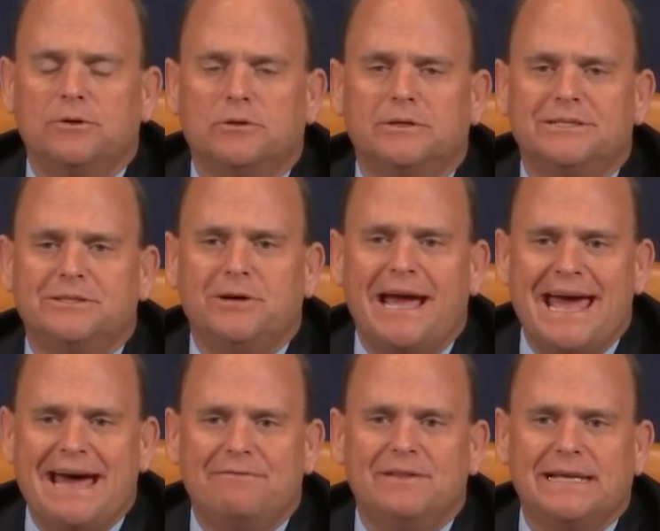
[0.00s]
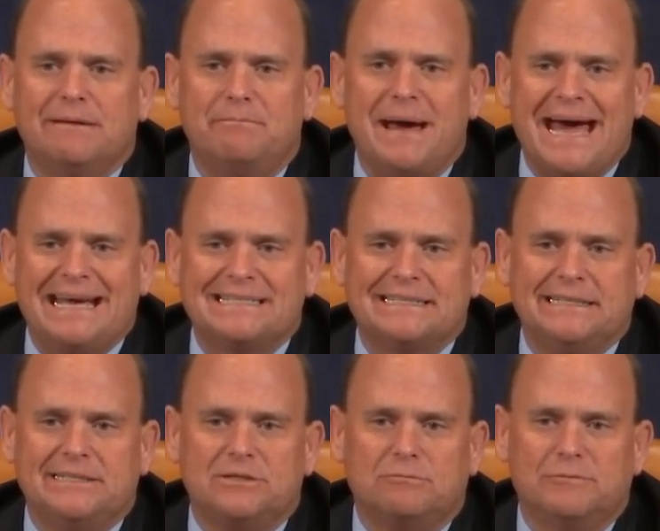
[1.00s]
in order to have the
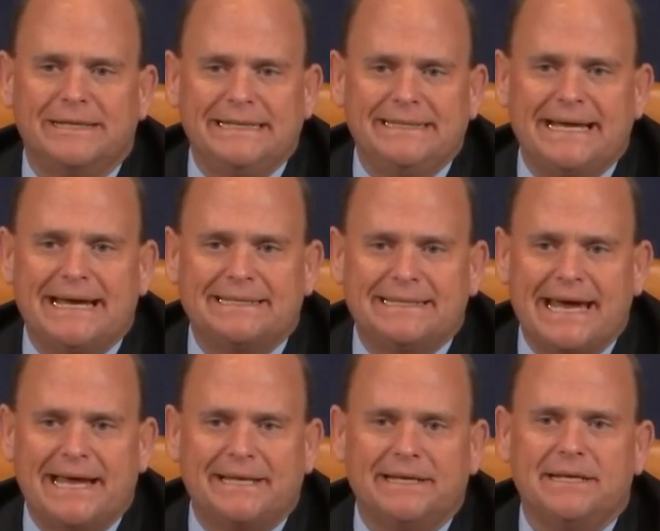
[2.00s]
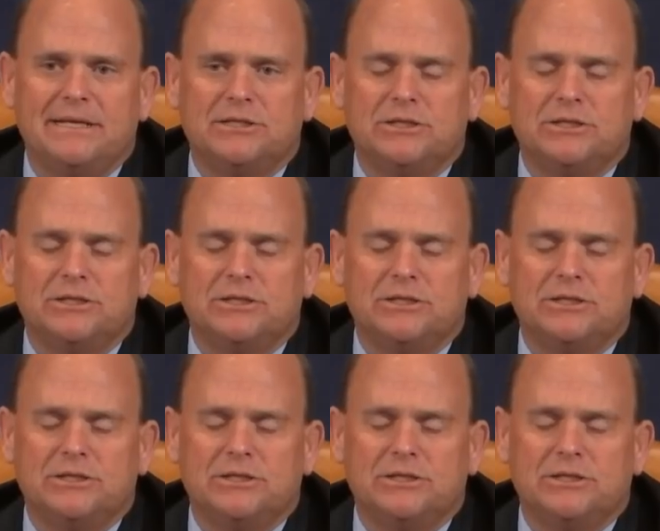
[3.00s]
capacity to read that data,